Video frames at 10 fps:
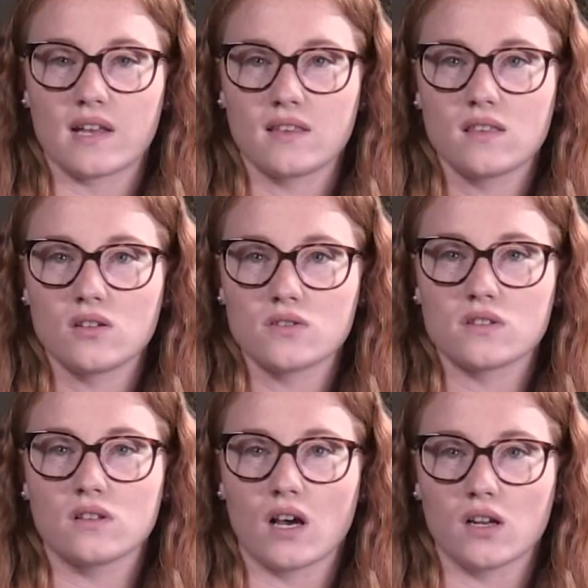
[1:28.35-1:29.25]
I think there's
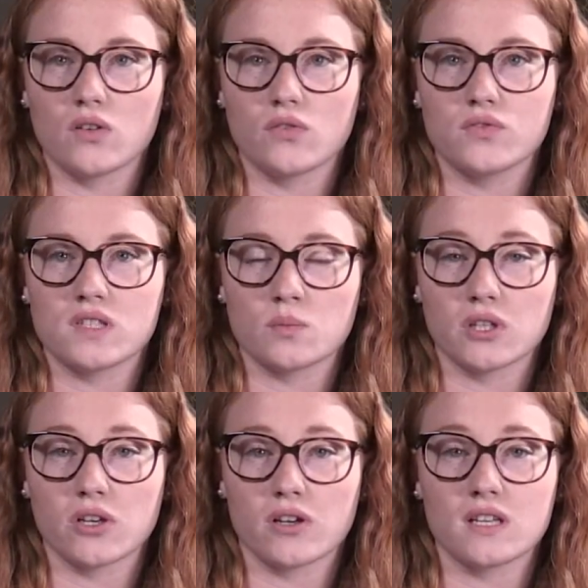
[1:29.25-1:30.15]
a lot of
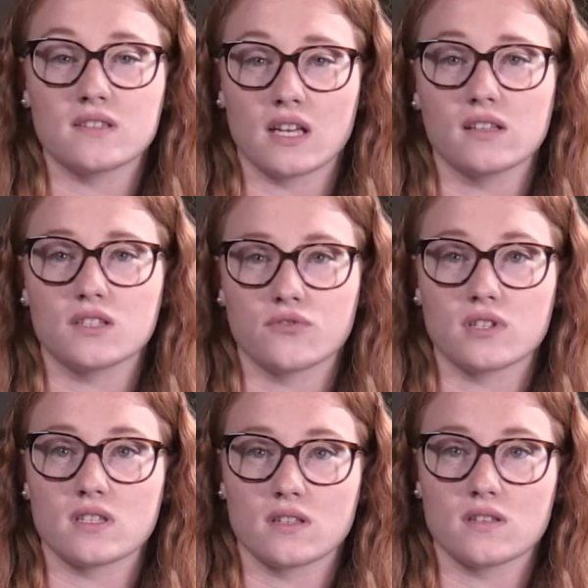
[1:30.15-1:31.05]
similarities and
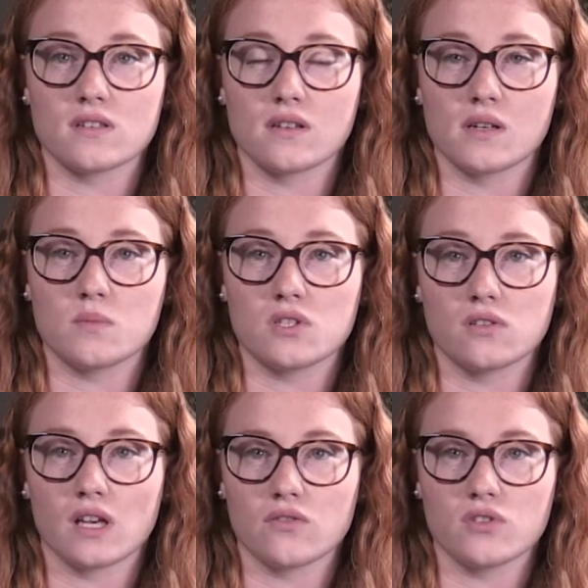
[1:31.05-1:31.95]
differences um,
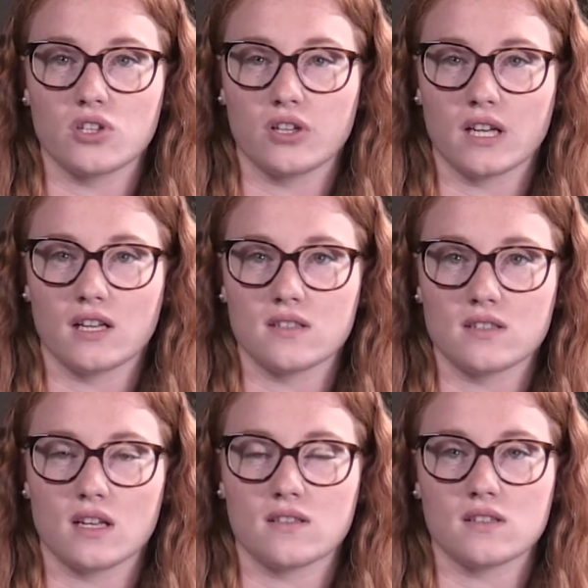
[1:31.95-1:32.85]
to life in the United
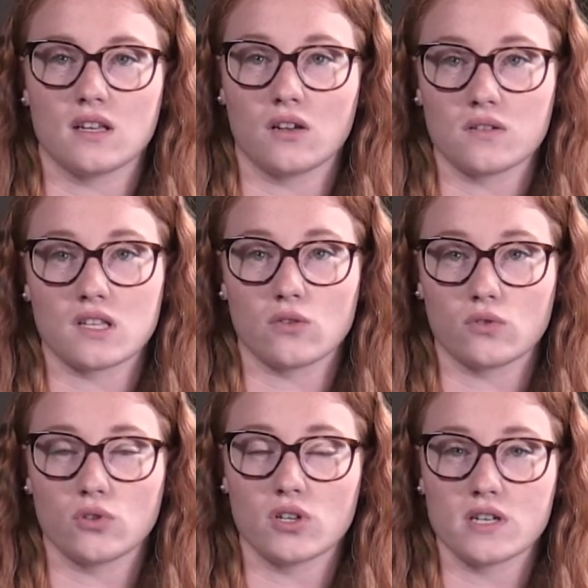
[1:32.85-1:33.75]
States and El
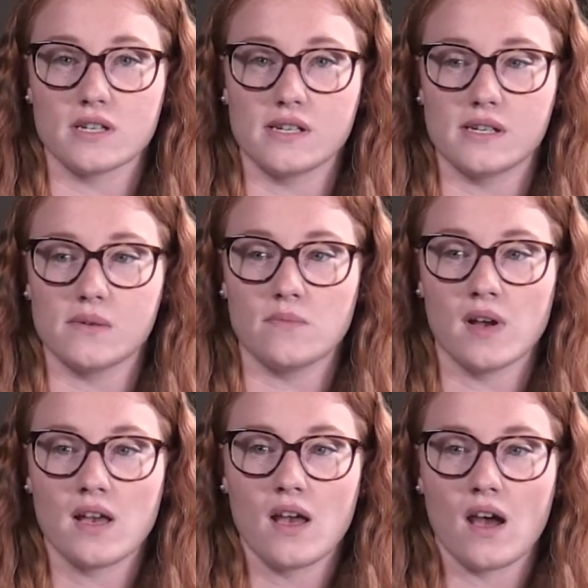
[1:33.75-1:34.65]
Salvador.
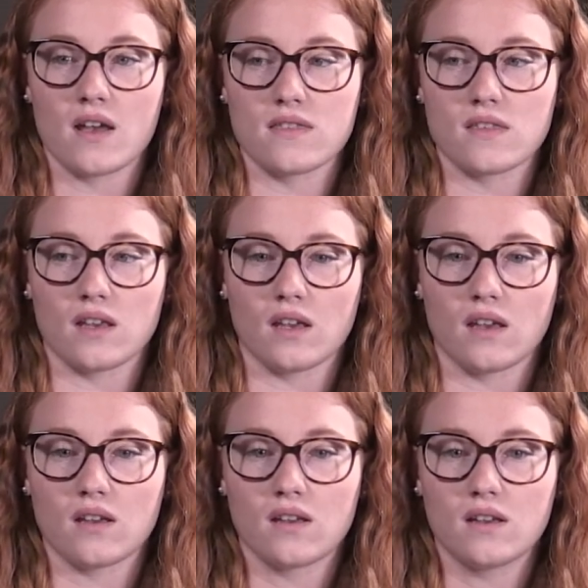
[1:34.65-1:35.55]
I
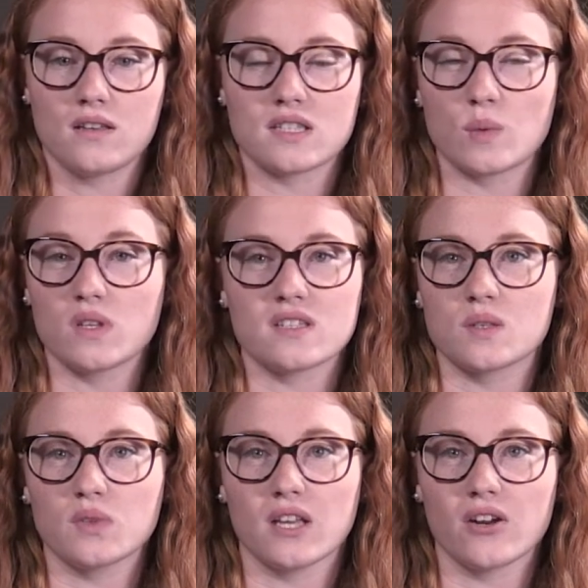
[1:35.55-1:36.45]
think some of the
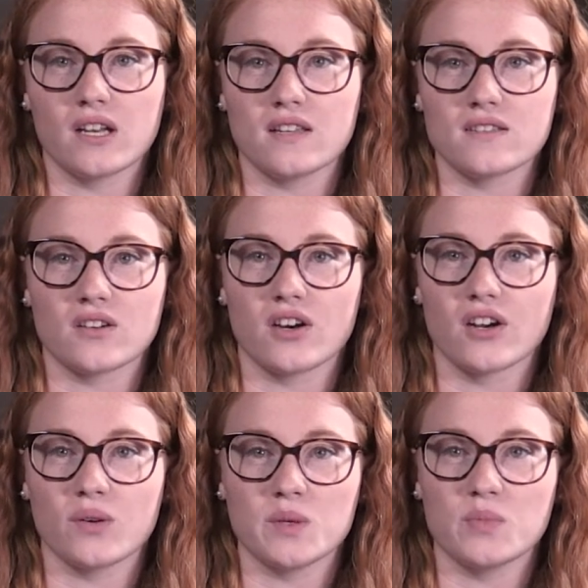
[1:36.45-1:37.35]
similarities
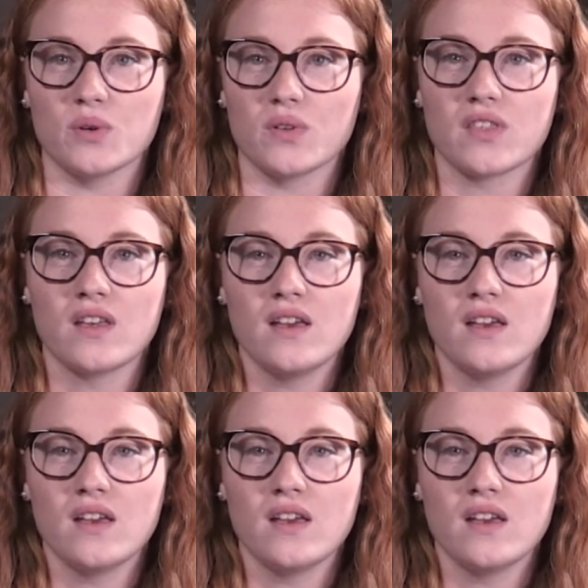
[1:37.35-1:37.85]
are we both